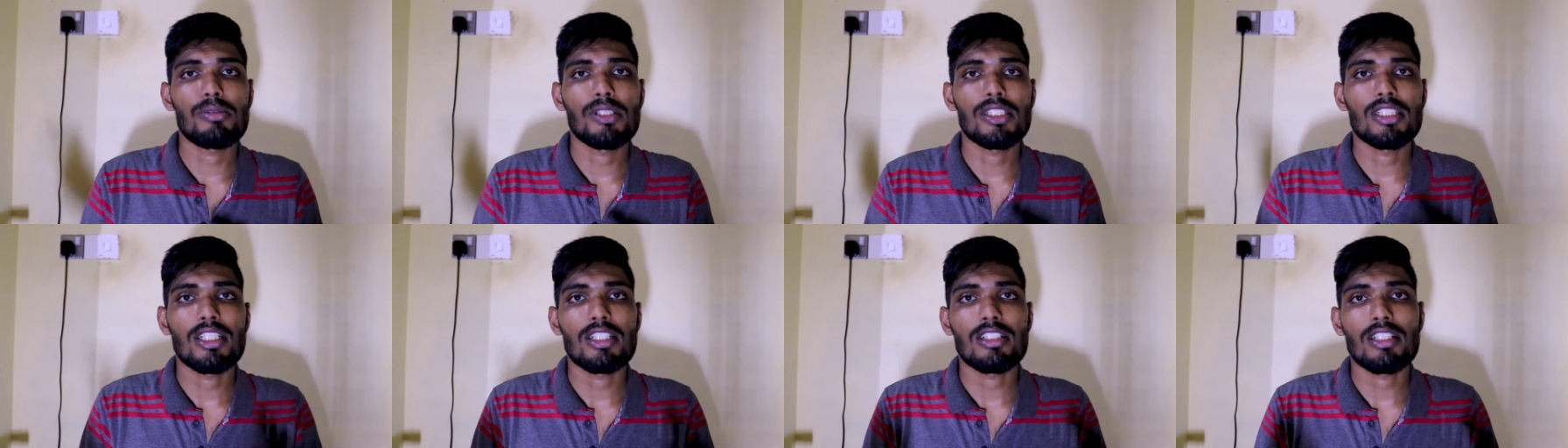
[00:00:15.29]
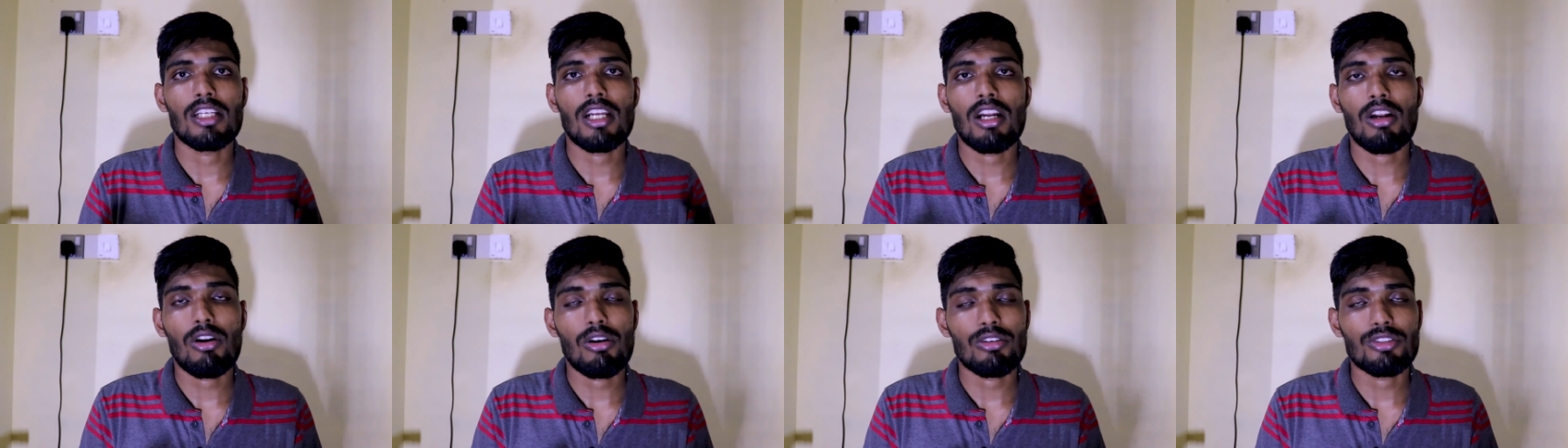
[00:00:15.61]
page
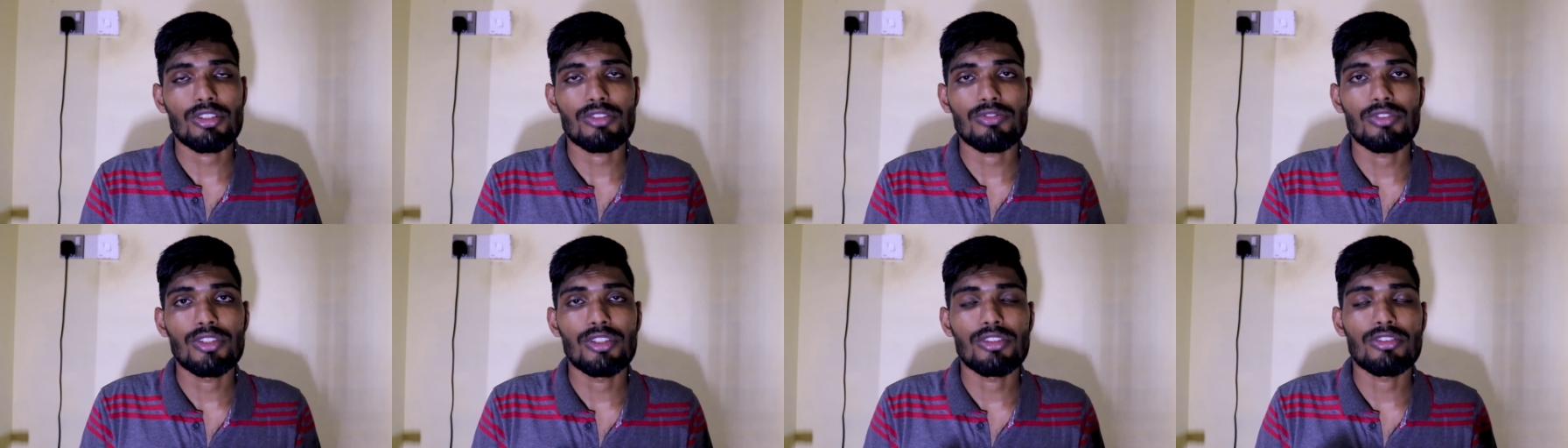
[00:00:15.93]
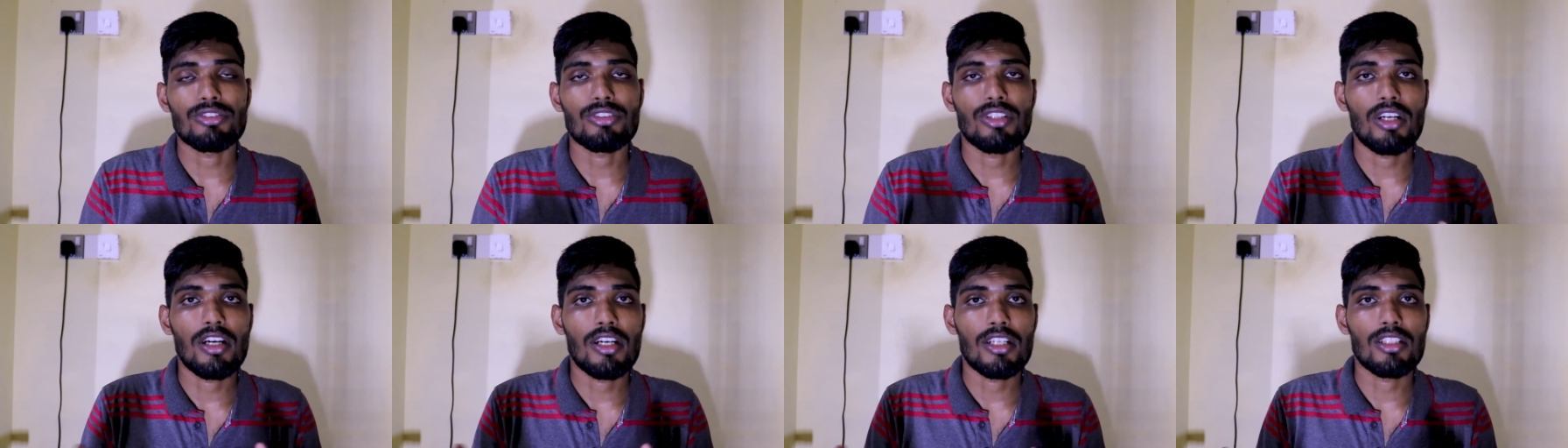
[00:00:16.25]
and there are lots of
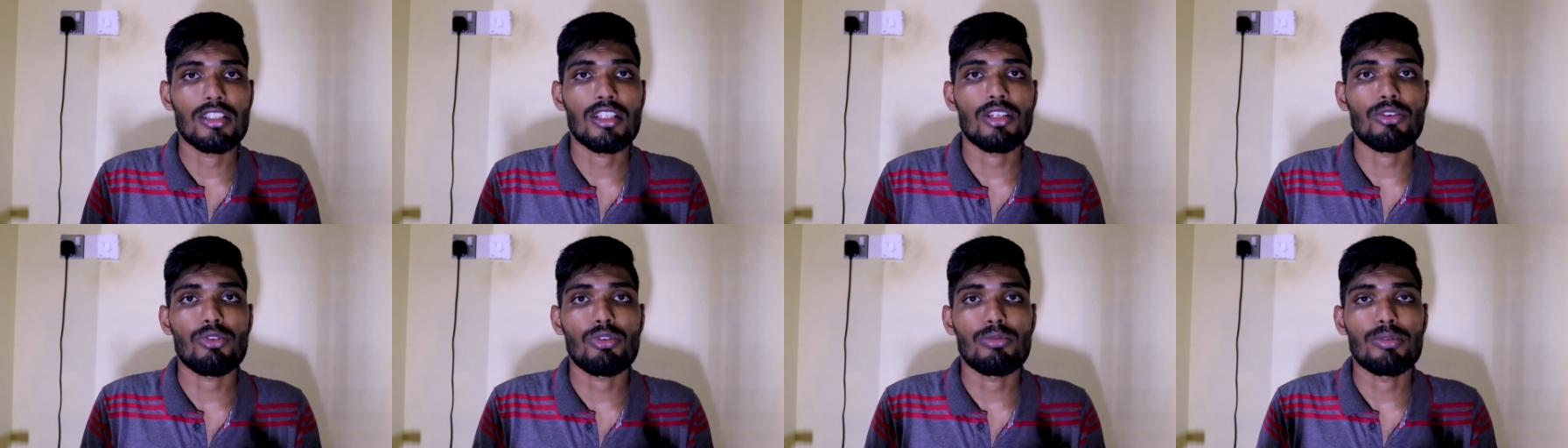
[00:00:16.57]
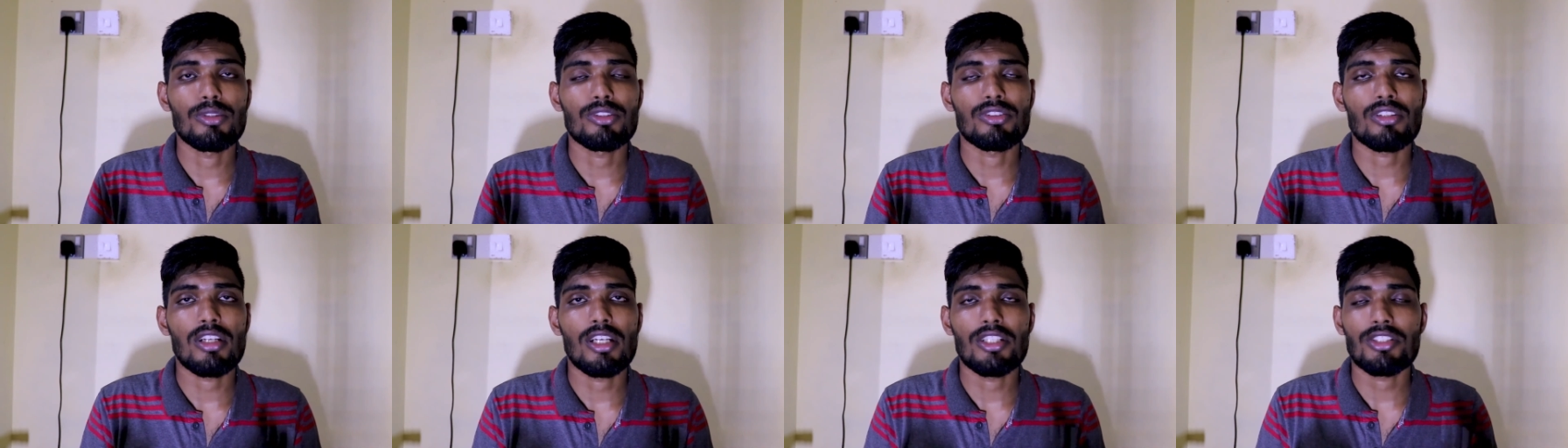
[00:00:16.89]
videos regarding the
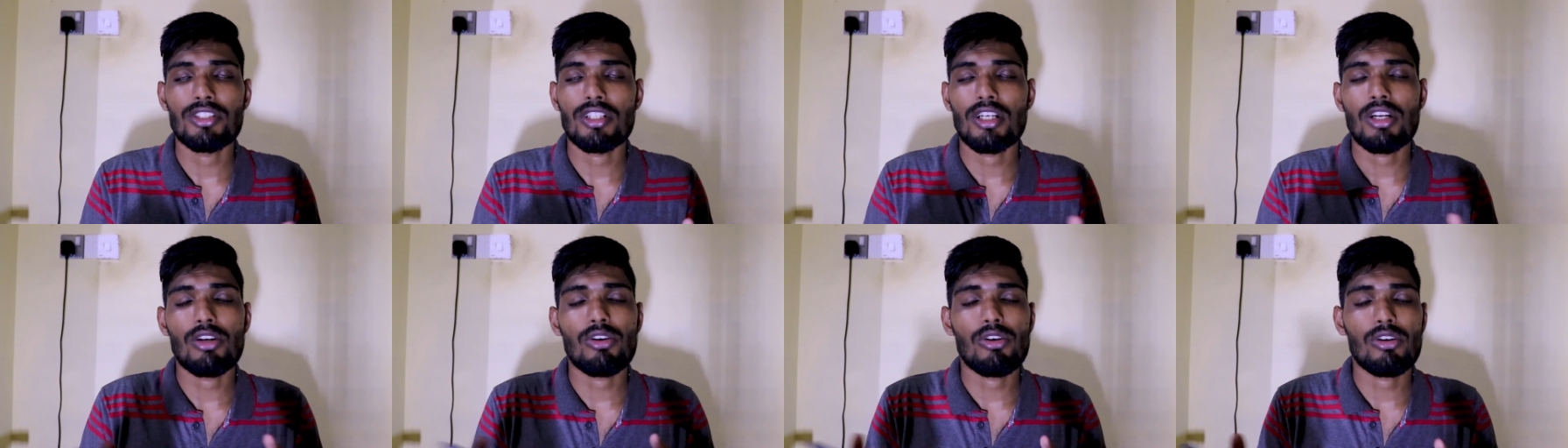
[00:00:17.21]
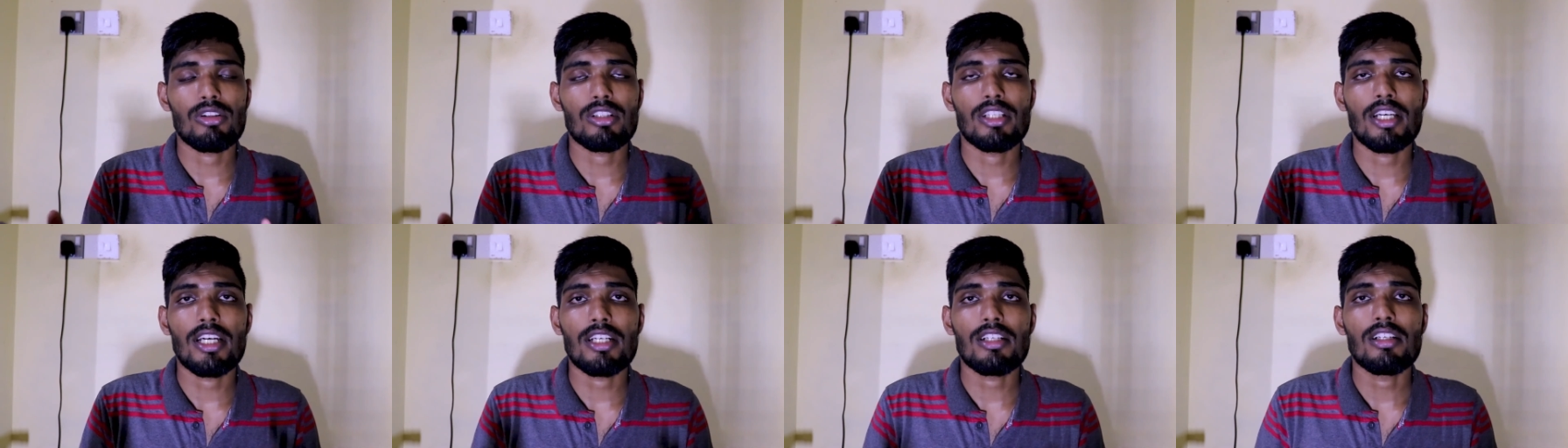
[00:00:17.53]
ROM installation and
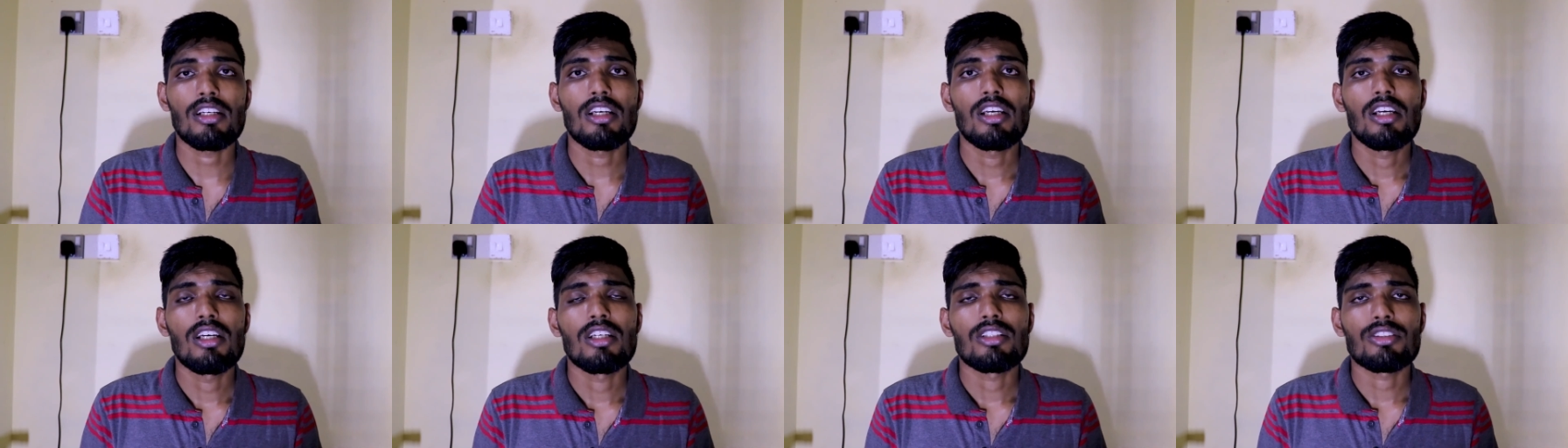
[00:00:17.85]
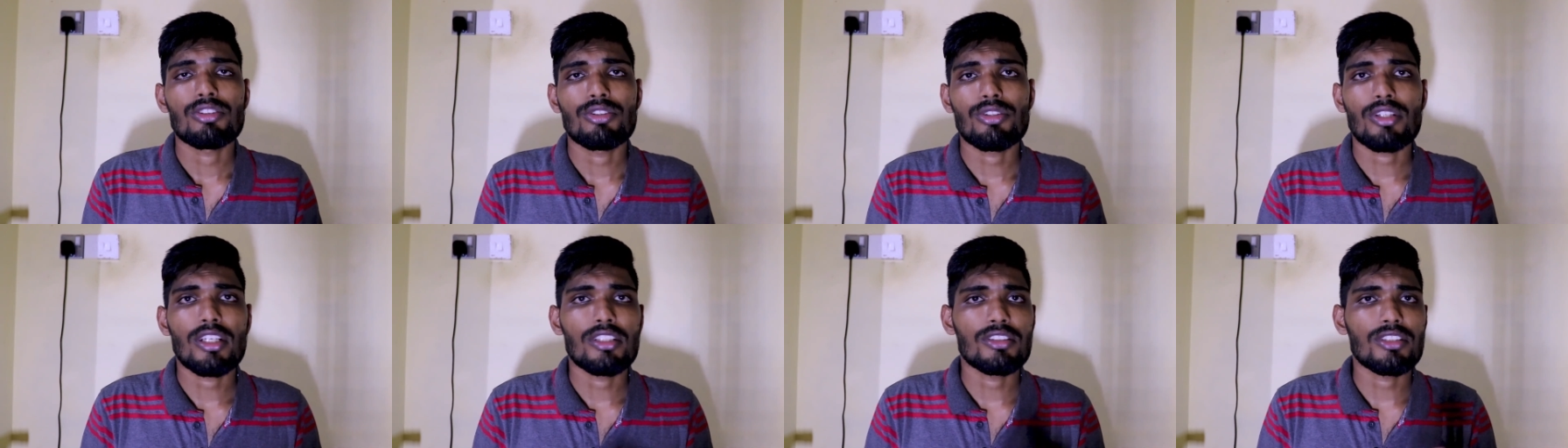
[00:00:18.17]
all that
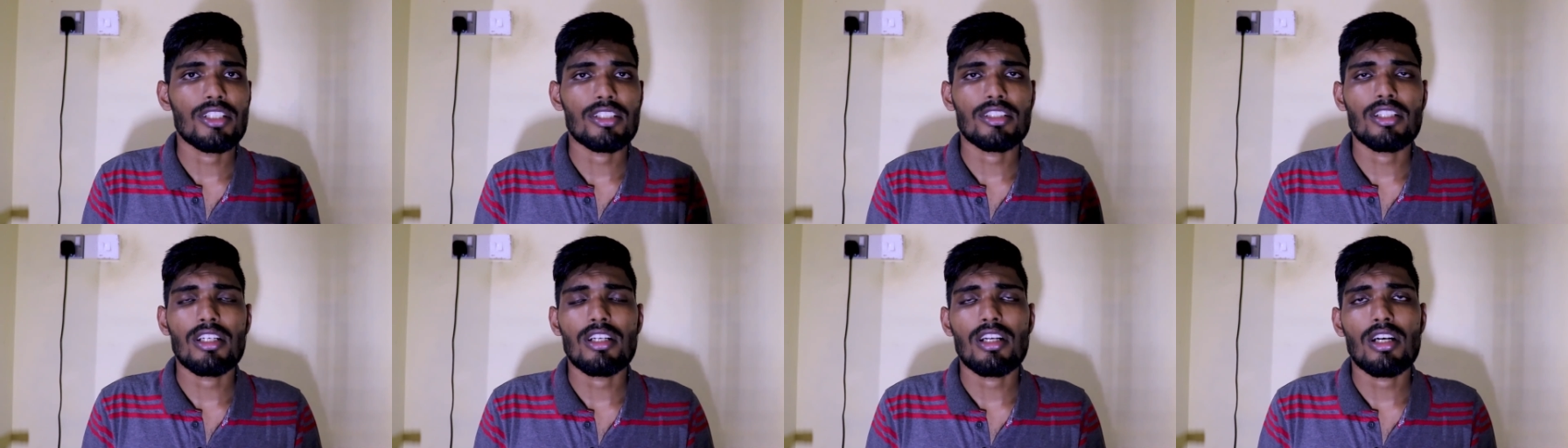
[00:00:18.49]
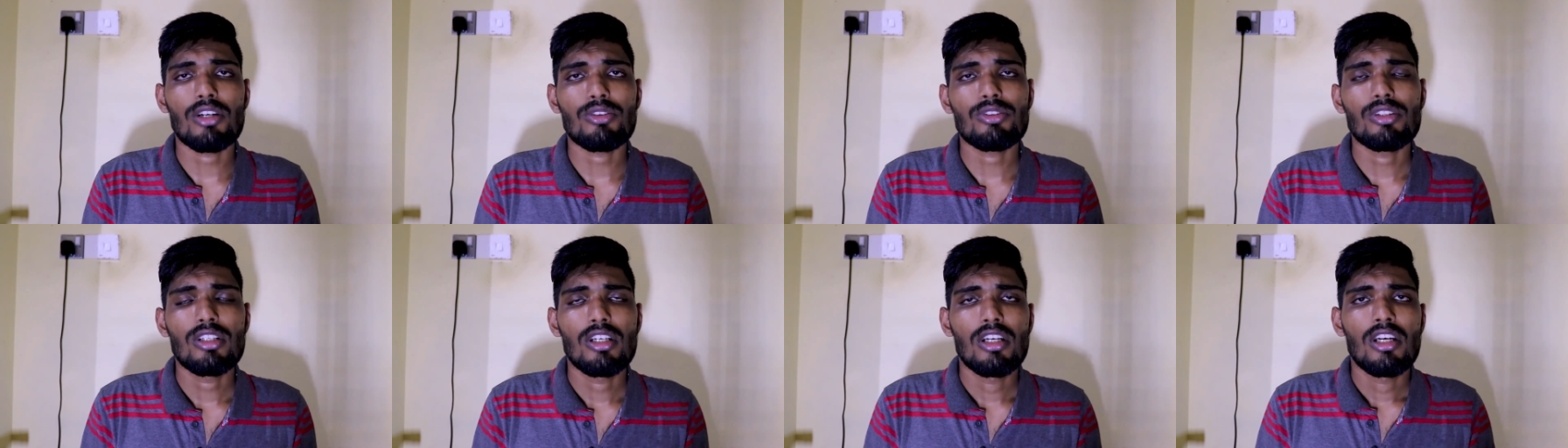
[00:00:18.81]
so you can check that
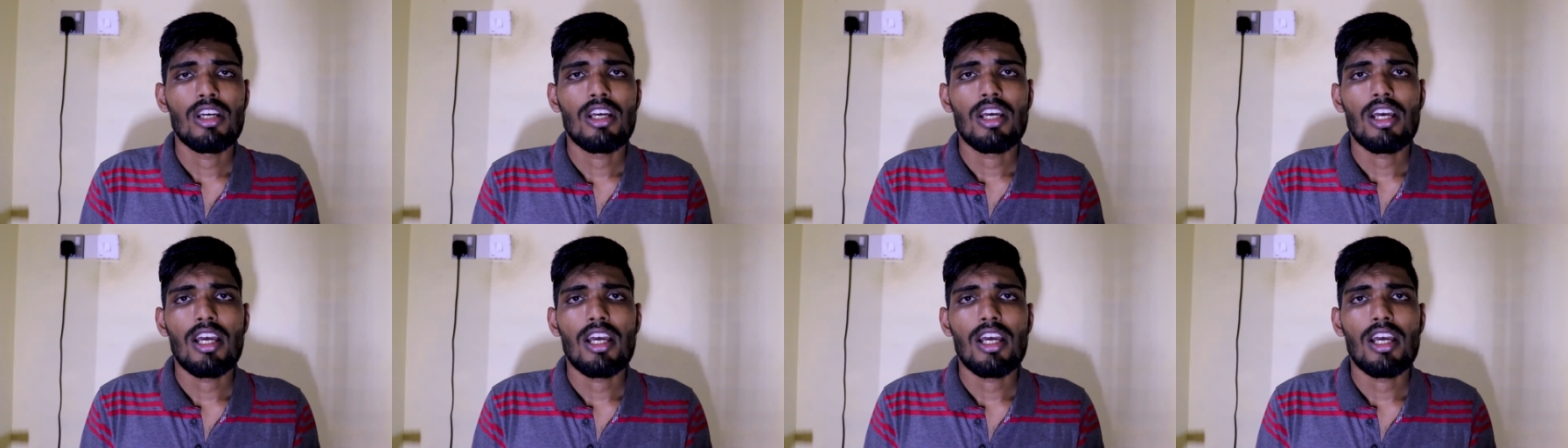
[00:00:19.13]
out